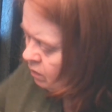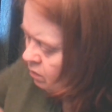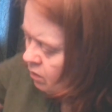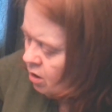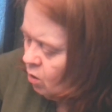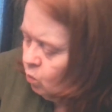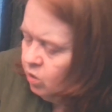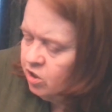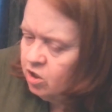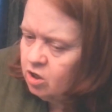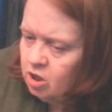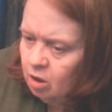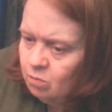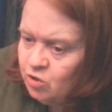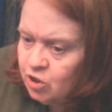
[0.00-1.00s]
Now when you
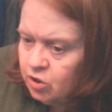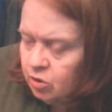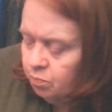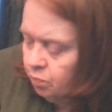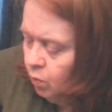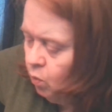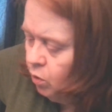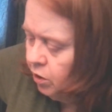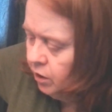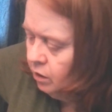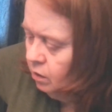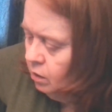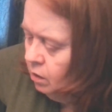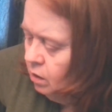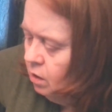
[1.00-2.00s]
come to the point,
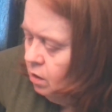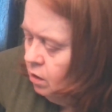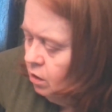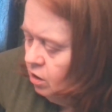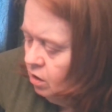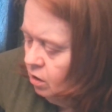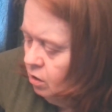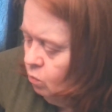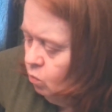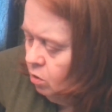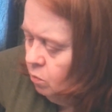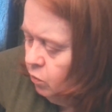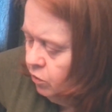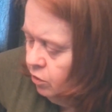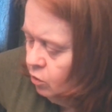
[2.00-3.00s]
you come
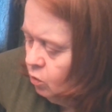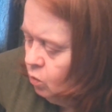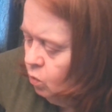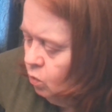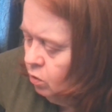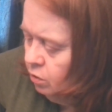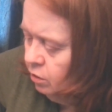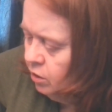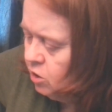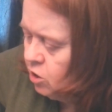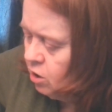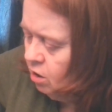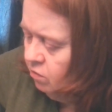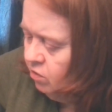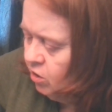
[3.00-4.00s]
within 1/4 inch
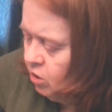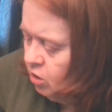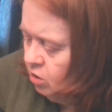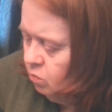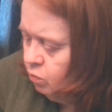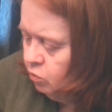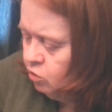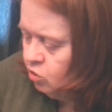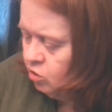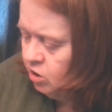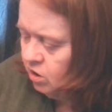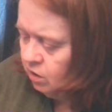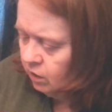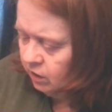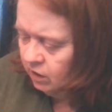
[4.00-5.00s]
of it, you put your
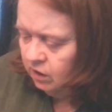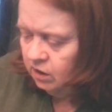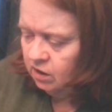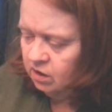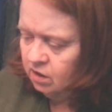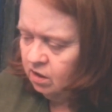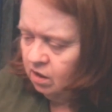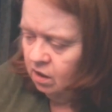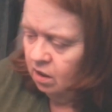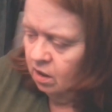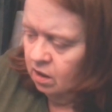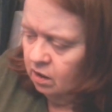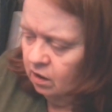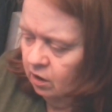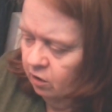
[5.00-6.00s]
needle in,
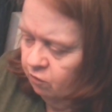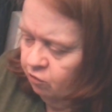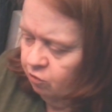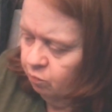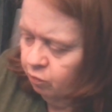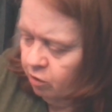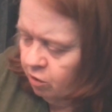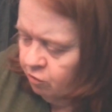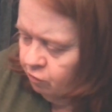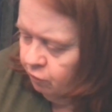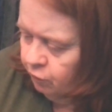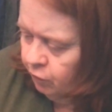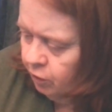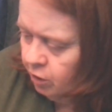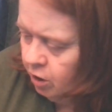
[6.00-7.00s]
lift your presser
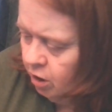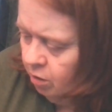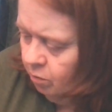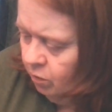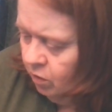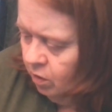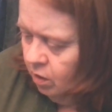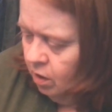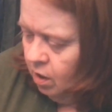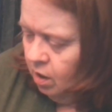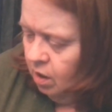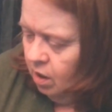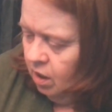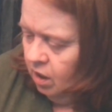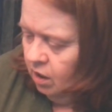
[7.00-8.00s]
foot up,
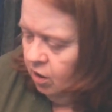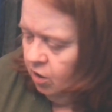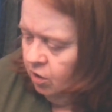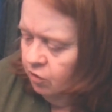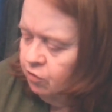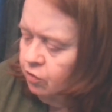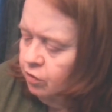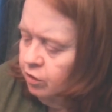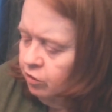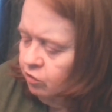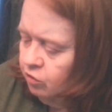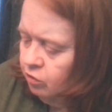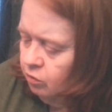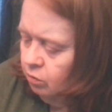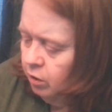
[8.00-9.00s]
and then turn it to
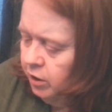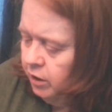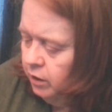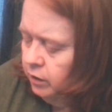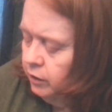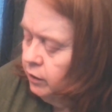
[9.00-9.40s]
the right